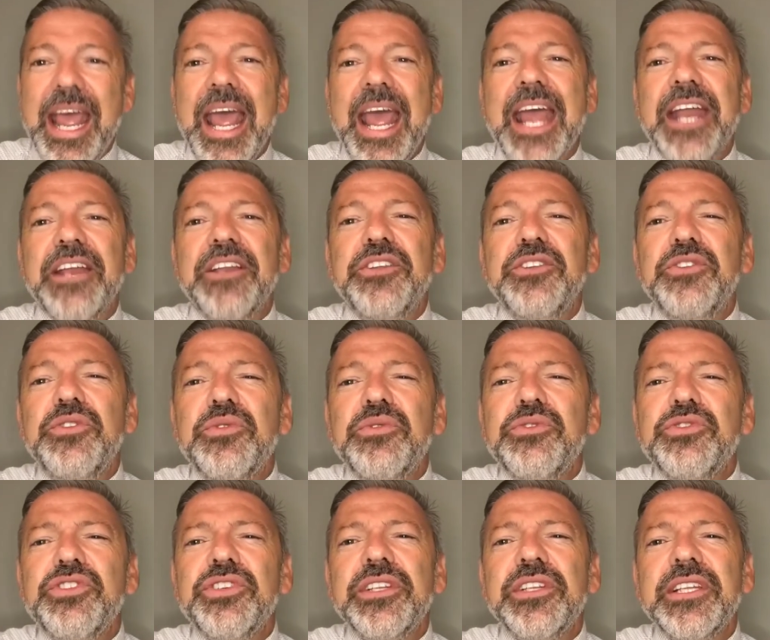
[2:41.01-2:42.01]
and
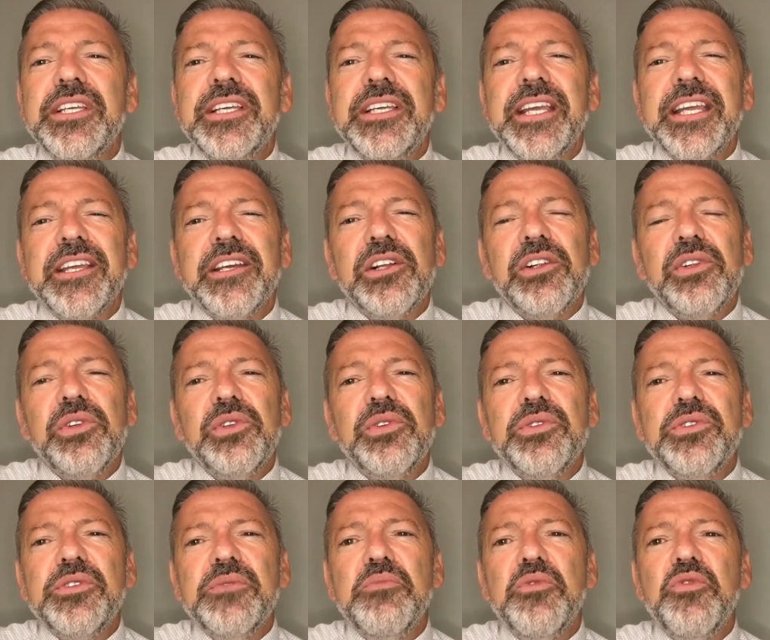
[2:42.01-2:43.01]
usually
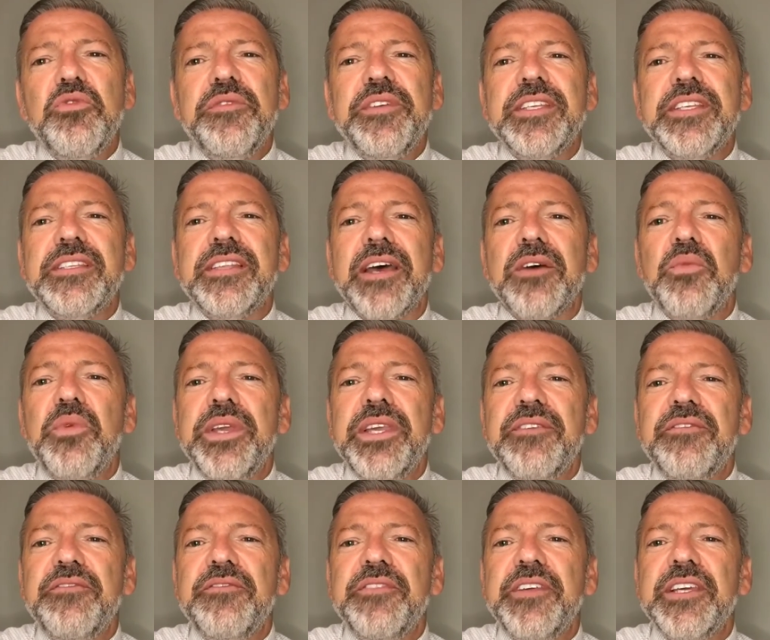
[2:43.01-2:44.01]
includes movies that we
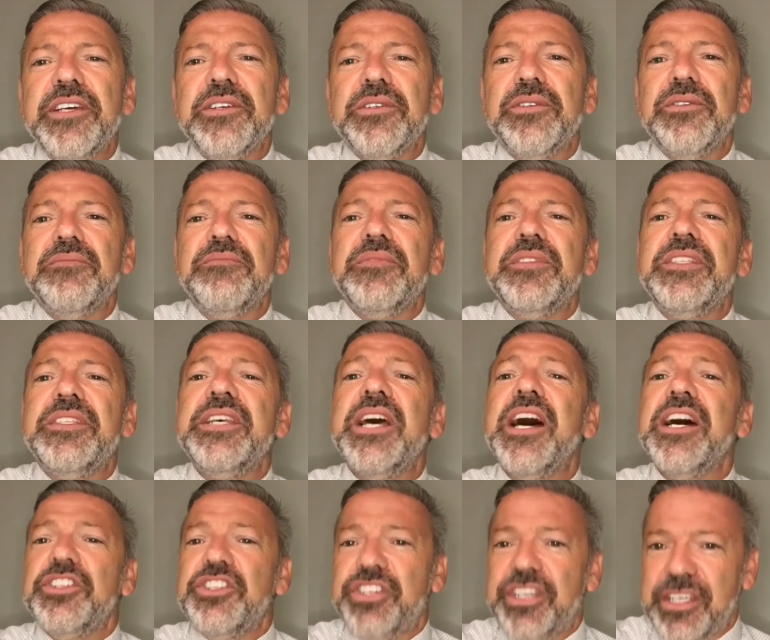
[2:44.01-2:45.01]
feel
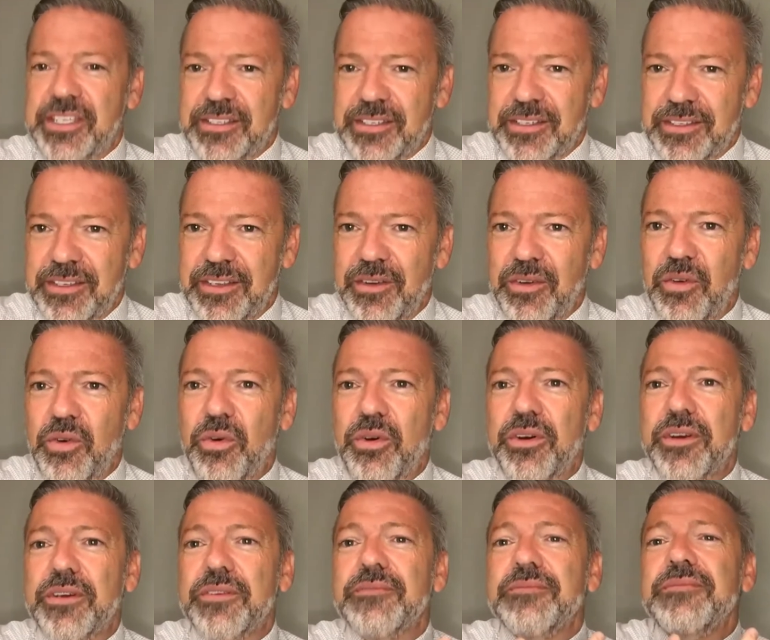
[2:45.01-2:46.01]
touch us
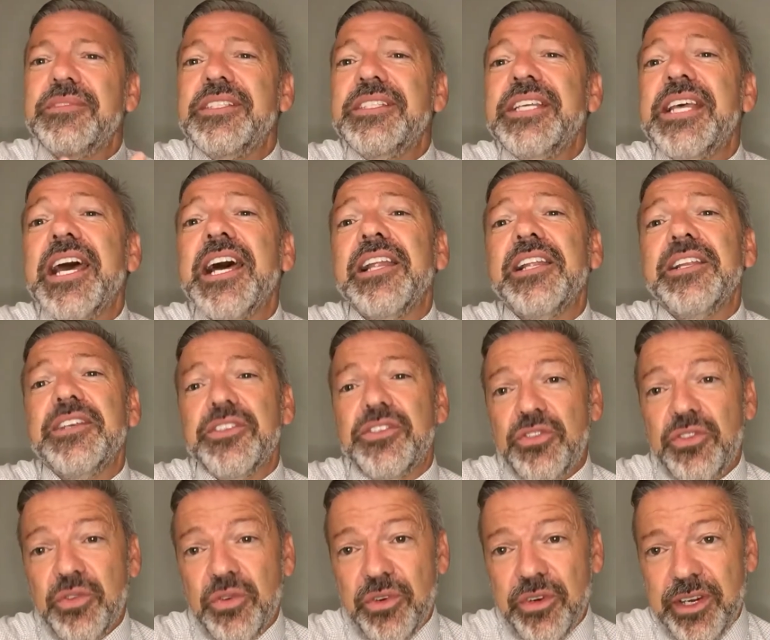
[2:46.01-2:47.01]
or tell a
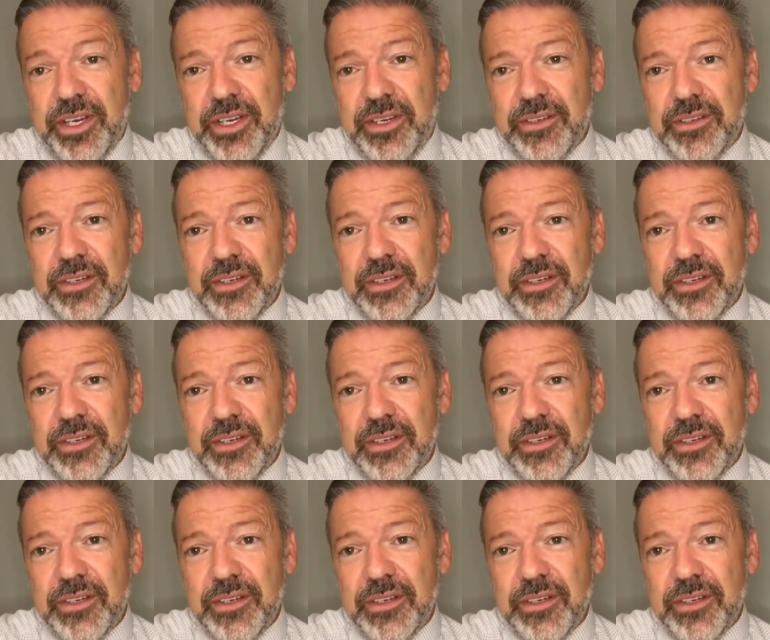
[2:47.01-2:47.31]
story.